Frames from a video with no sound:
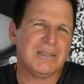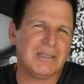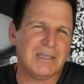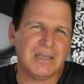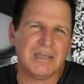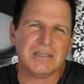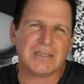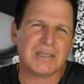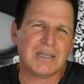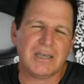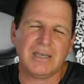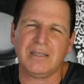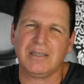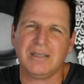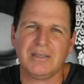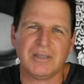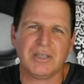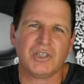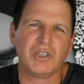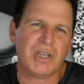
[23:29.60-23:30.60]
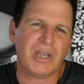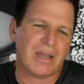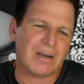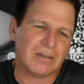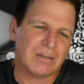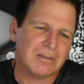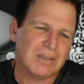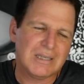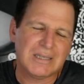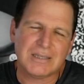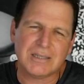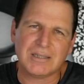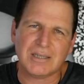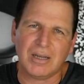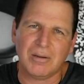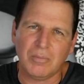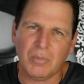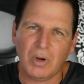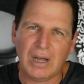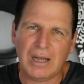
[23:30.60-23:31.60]
Is killing the channel
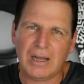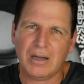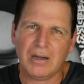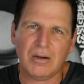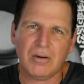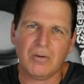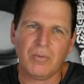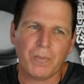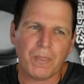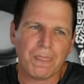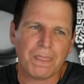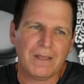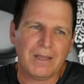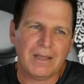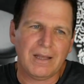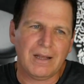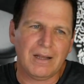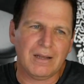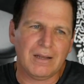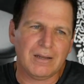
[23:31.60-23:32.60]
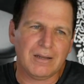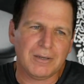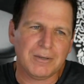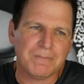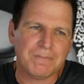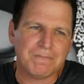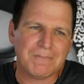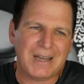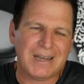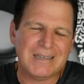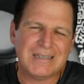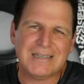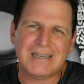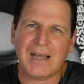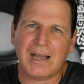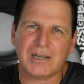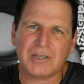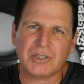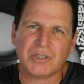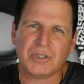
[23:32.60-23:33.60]
somehow a
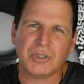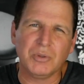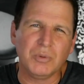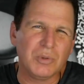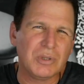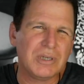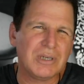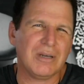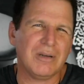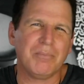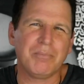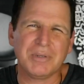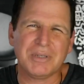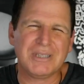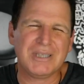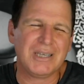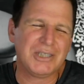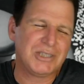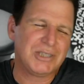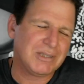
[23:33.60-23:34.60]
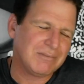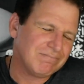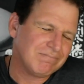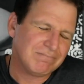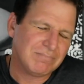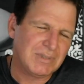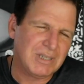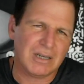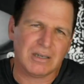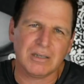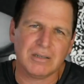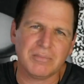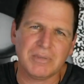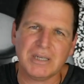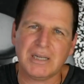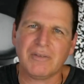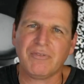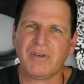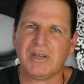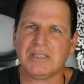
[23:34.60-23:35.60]
knock to competition? No, I
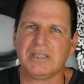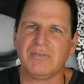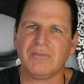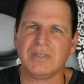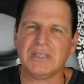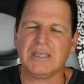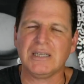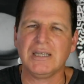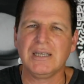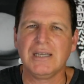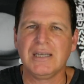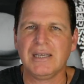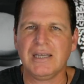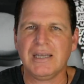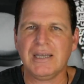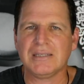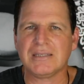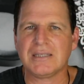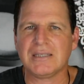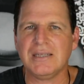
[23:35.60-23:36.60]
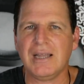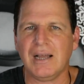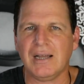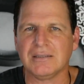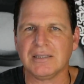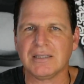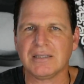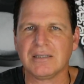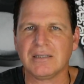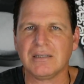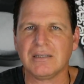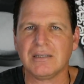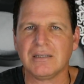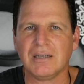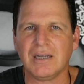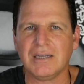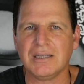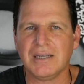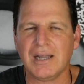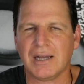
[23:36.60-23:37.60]
mean, effectively, it's not. It's
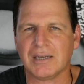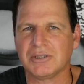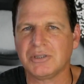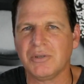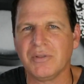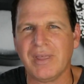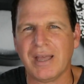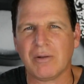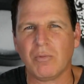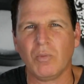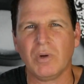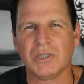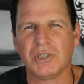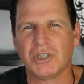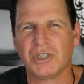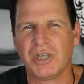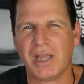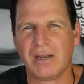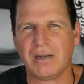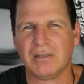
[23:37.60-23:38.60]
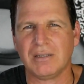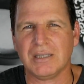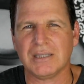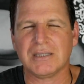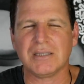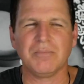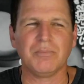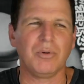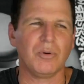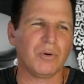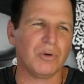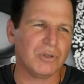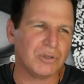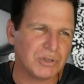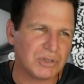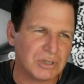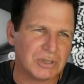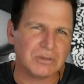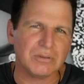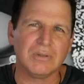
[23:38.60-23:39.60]
a knock to that one channel. It's
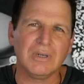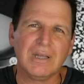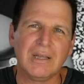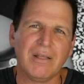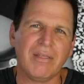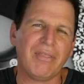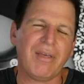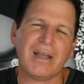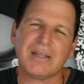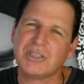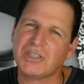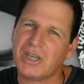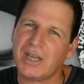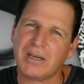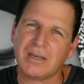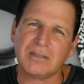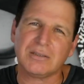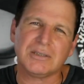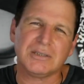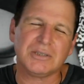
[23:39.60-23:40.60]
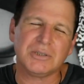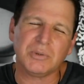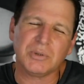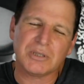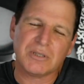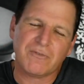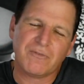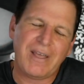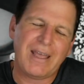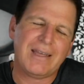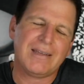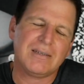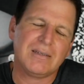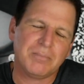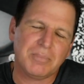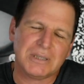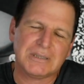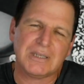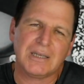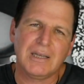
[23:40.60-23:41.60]
important to that channel and to its fan,
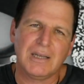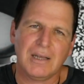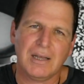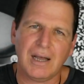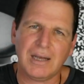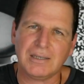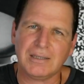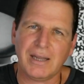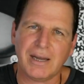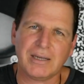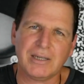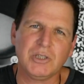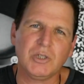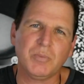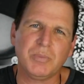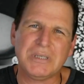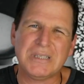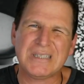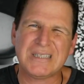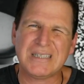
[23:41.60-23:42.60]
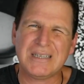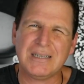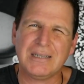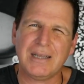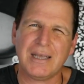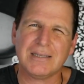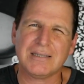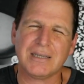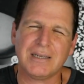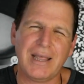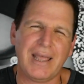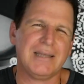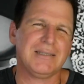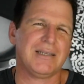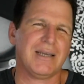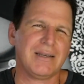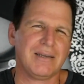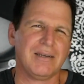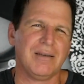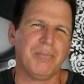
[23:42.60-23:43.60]
but unlikely to be seen as an
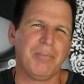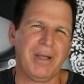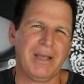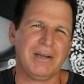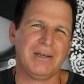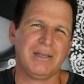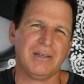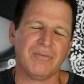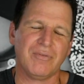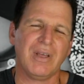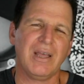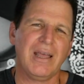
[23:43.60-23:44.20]
anti-competitive